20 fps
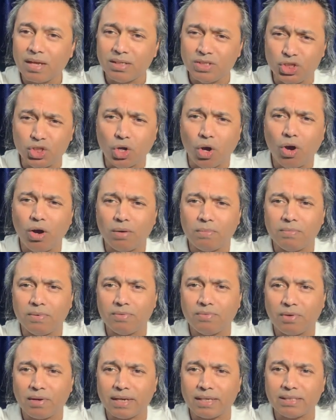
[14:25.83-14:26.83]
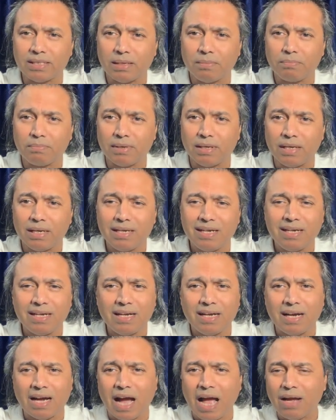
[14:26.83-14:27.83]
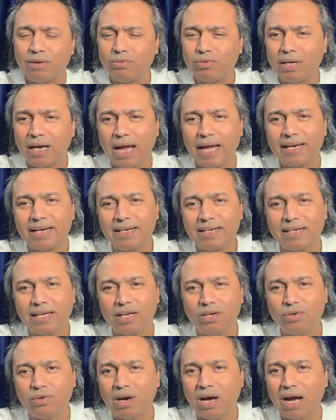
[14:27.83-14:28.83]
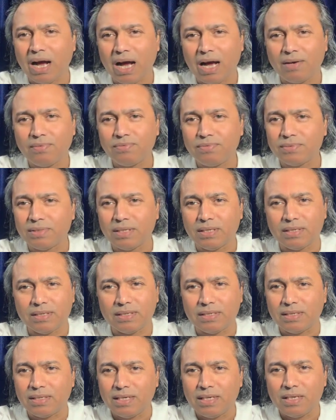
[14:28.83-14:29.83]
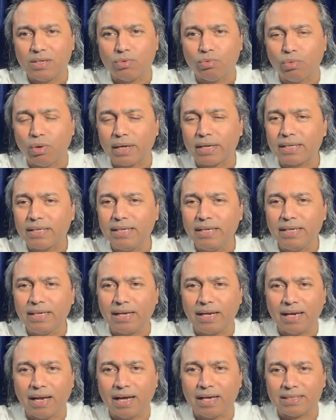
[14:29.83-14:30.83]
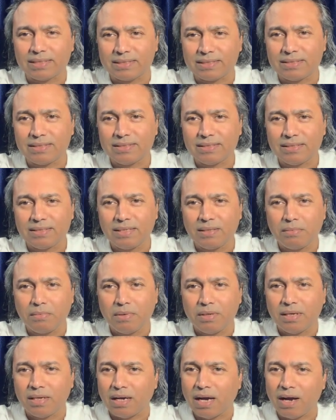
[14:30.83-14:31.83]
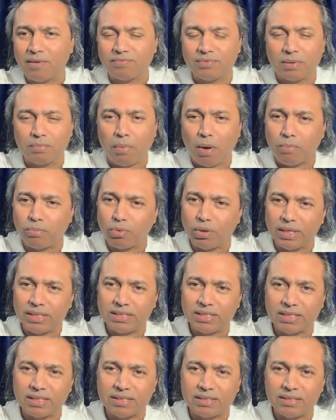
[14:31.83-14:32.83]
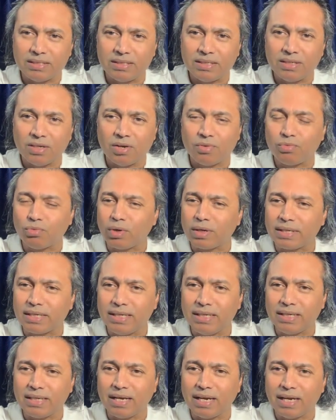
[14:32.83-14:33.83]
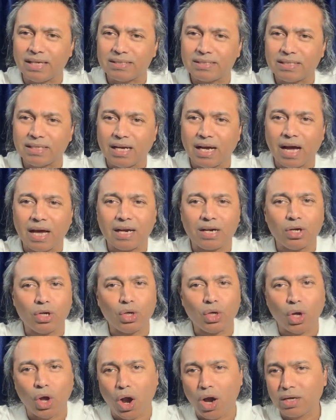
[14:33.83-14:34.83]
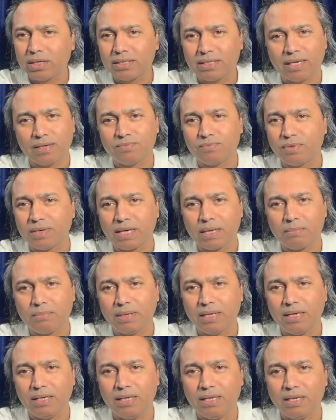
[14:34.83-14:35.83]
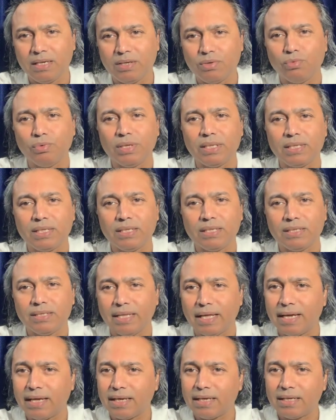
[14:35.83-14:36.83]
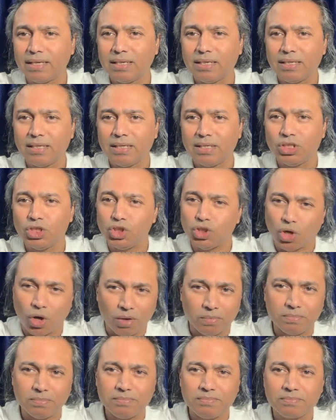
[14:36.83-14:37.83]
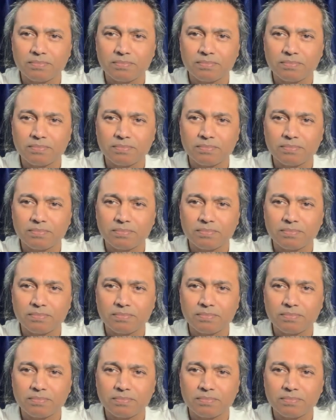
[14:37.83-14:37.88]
Job, for example. I, would, I can tell you half the working class, half the population of working class are not comfortable with their job.